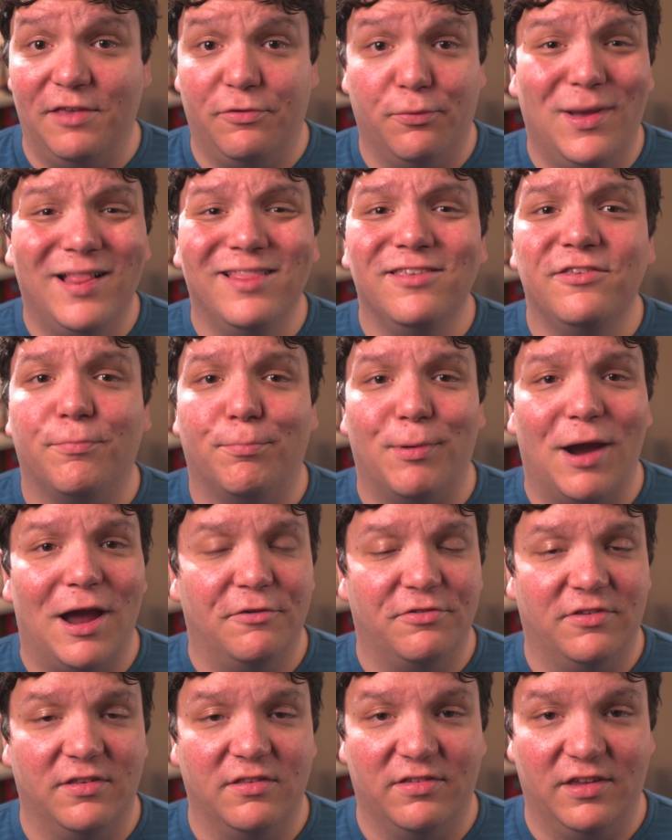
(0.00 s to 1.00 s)
as well as
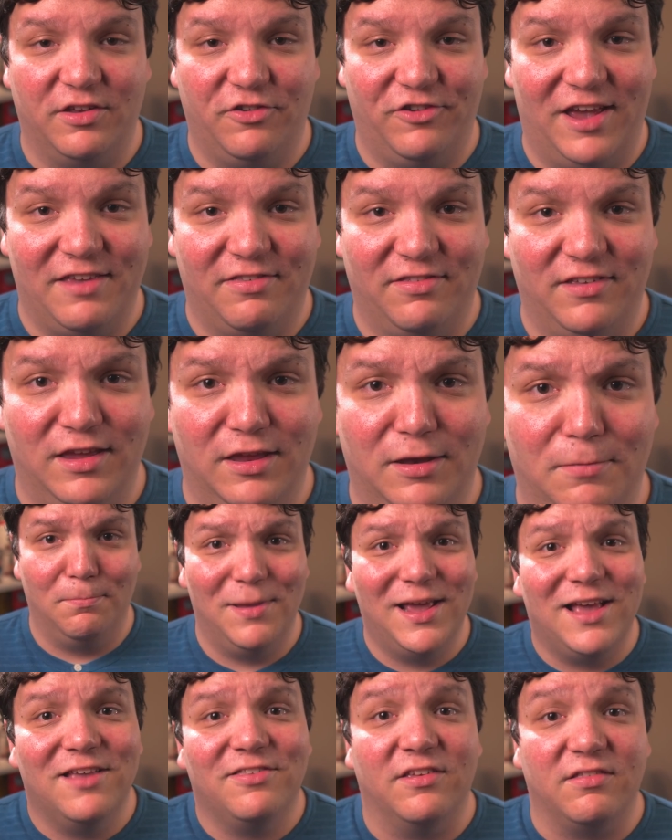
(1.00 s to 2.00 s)
browse and suggested
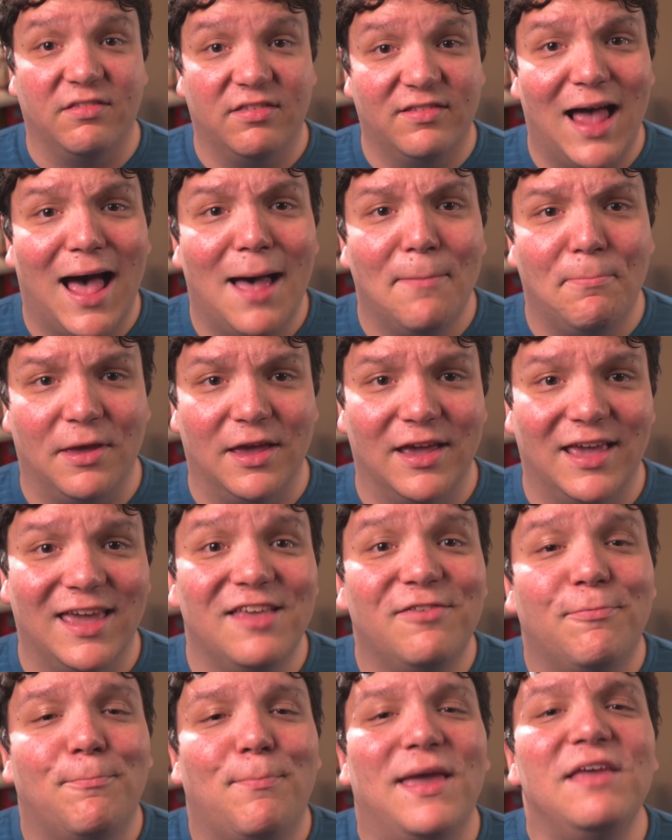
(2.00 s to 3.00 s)
because its topic
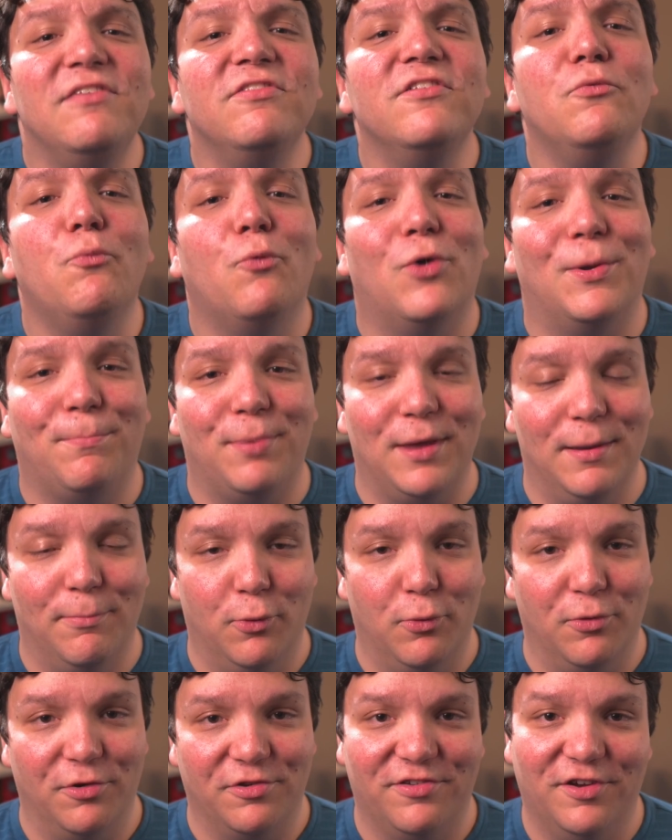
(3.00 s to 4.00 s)
is based on what
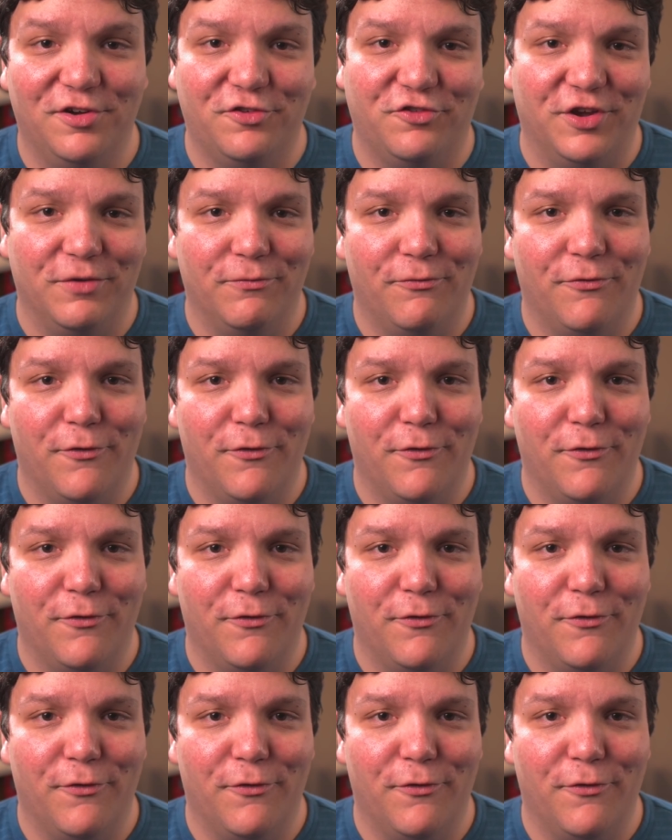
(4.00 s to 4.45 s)
people were searching